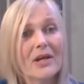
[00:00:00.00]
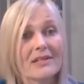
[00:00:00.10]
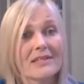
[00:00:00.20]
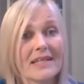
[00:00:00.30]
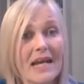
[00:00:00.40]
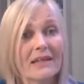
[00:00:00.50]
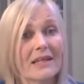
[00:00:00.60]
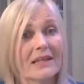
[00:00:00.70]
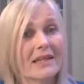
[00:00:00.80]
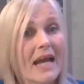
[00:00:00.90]
I'm not
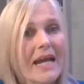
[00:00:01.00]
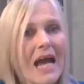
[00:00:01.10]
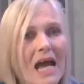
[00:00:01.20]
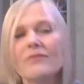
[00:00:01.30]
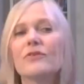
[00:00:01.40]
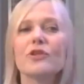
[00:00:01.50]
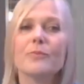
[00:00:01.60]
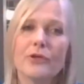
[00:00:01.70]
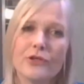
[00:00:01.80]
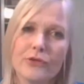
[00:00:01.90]
saying that they
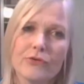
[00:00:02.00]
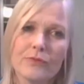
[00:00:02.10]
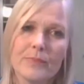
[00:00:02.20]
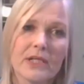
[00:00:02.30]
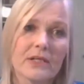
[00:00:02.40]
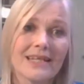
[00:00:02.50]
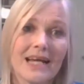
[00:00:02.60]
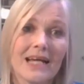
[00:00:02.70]
have to produce